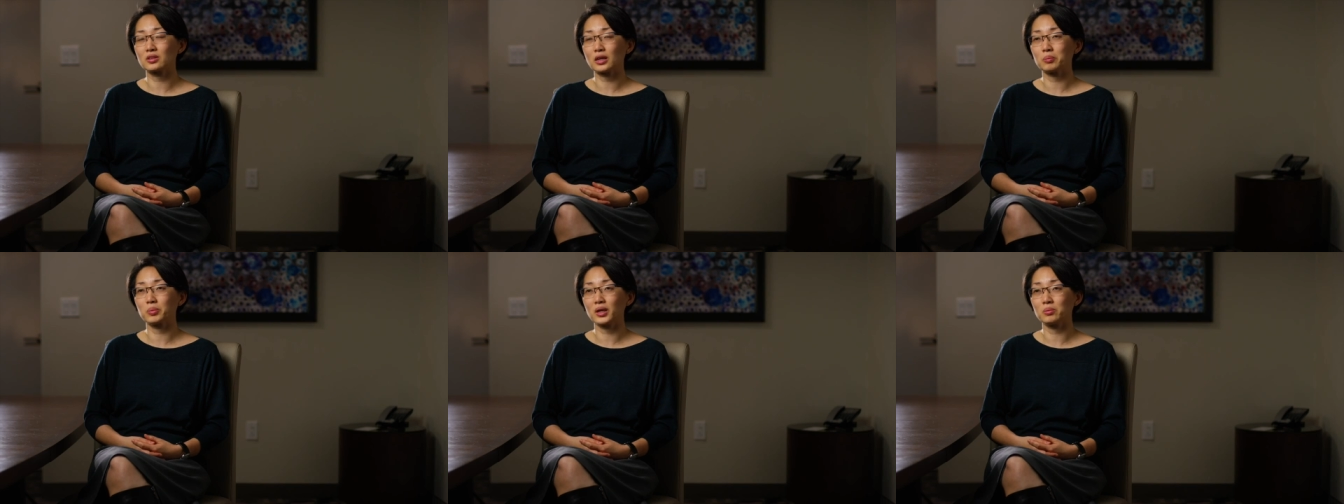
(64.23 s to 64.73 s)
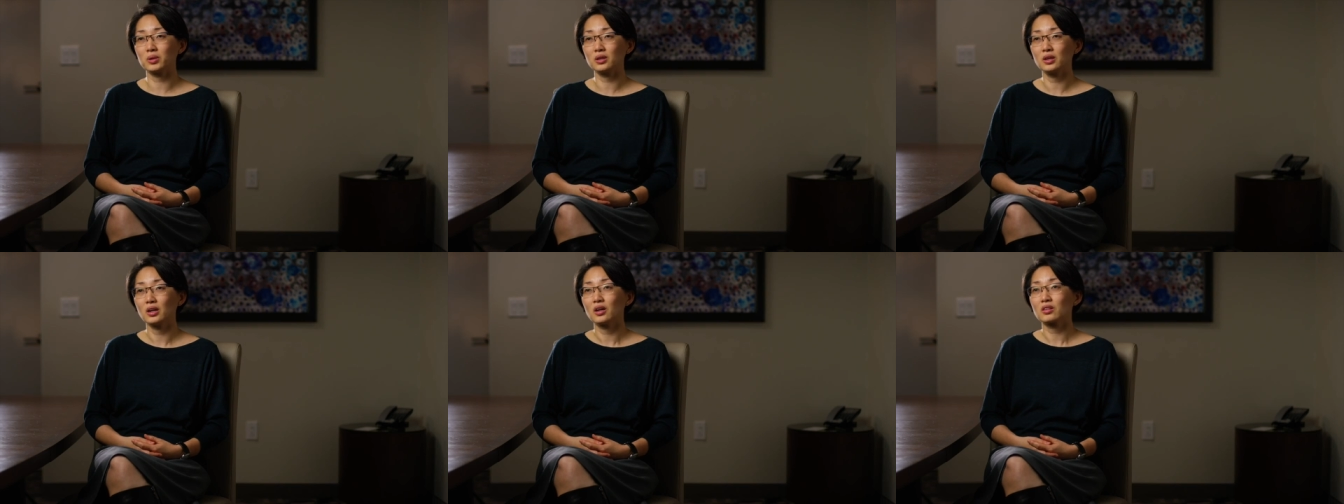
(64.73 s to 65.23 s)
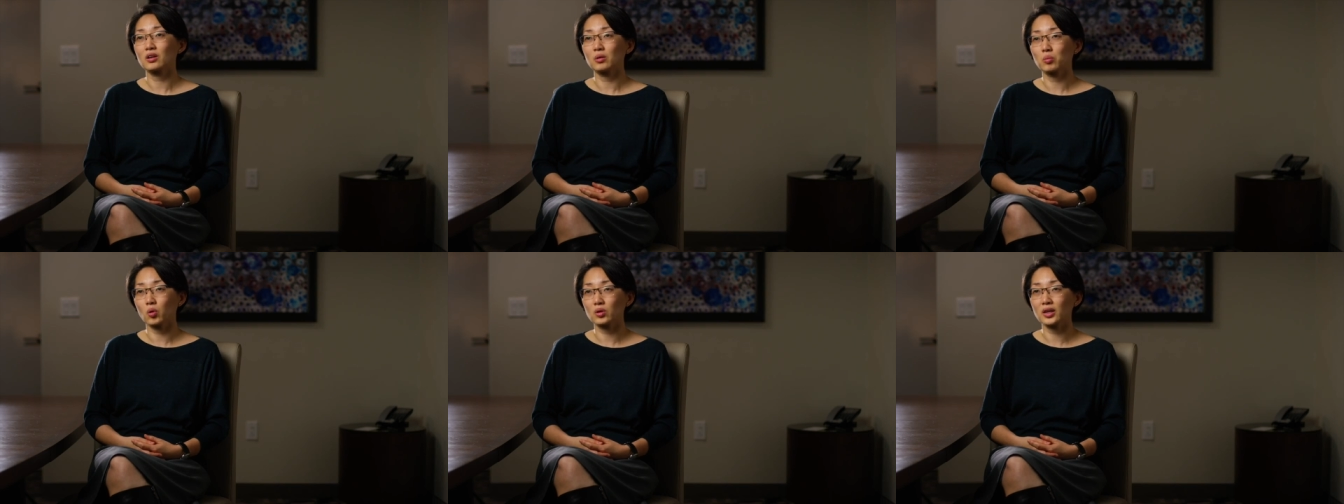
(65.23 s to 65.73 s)
to that baby, they're
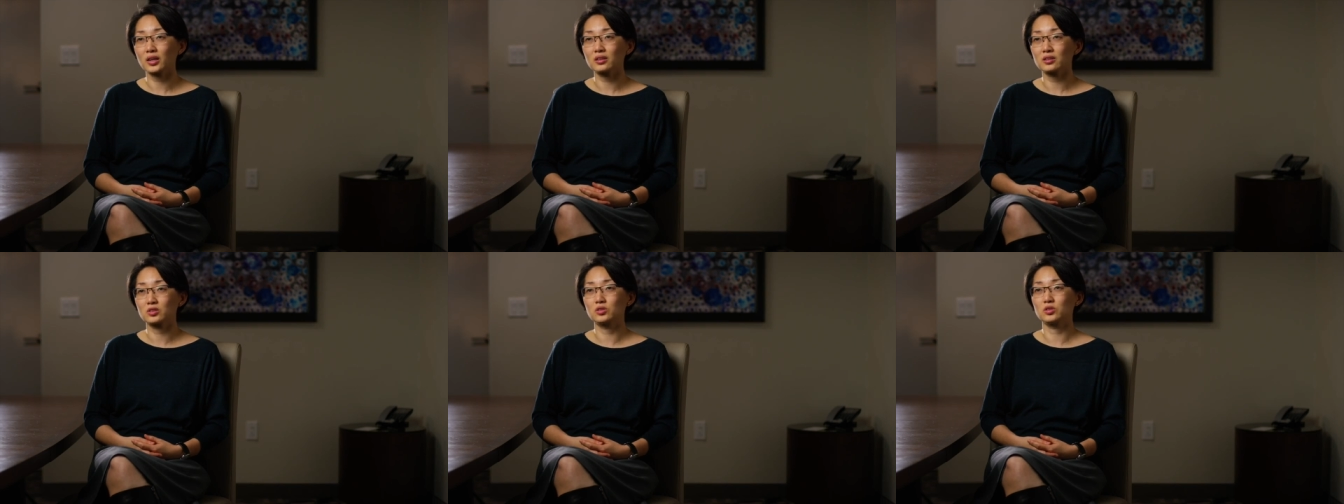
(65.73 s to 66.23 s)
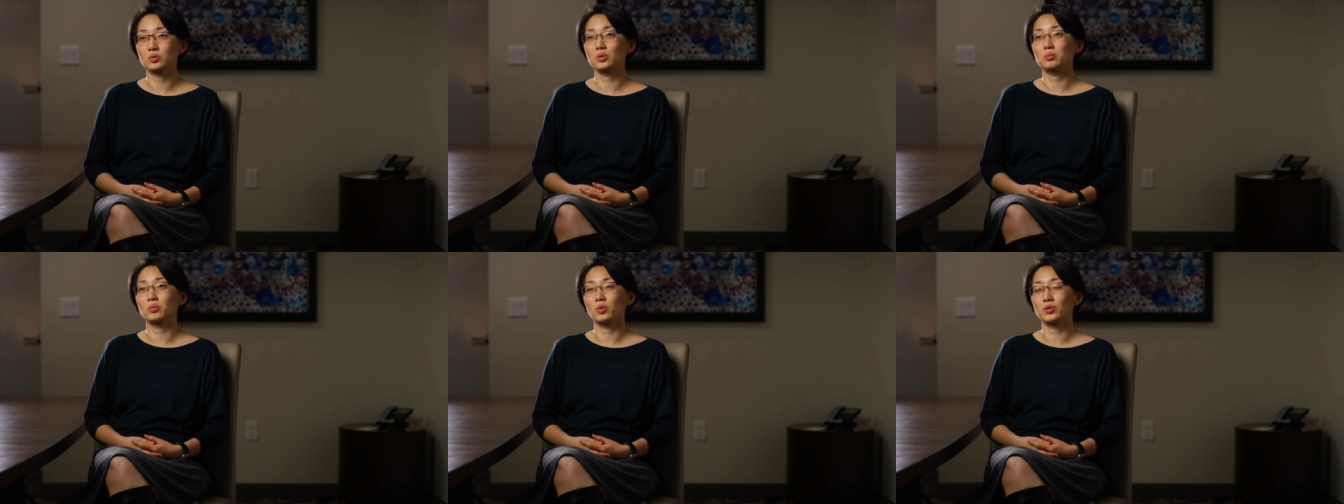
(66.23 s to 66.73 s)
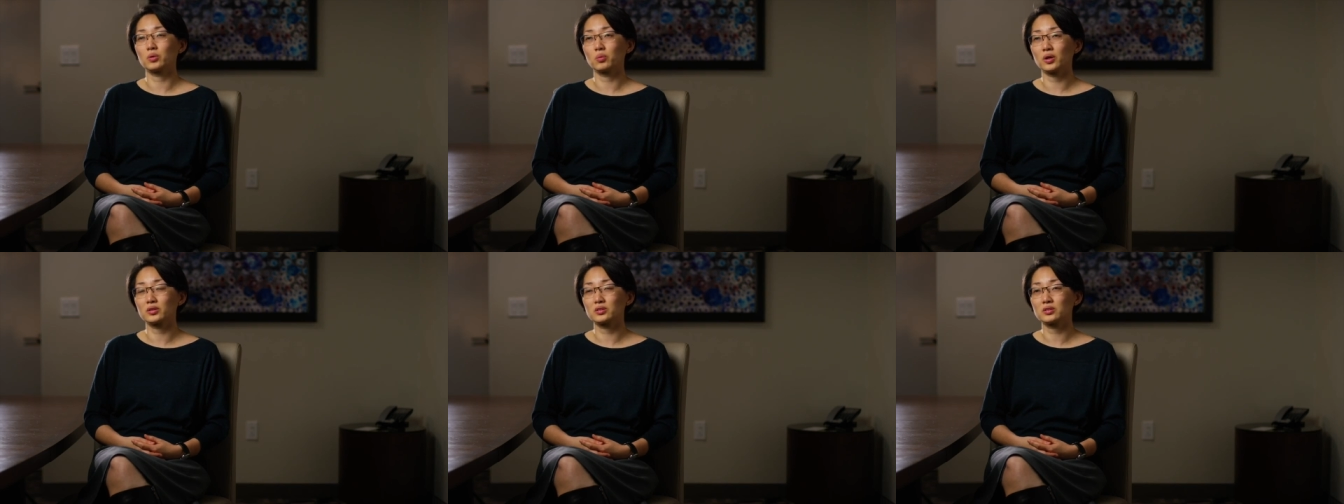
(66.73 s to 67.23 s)
more likely to do it more than
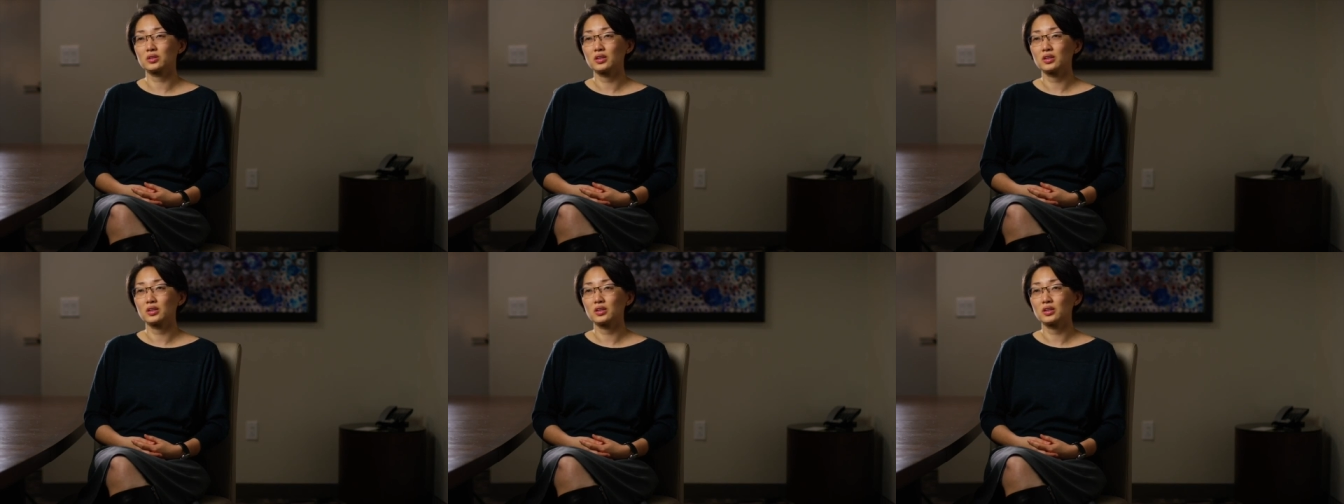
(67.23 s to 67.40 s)
once.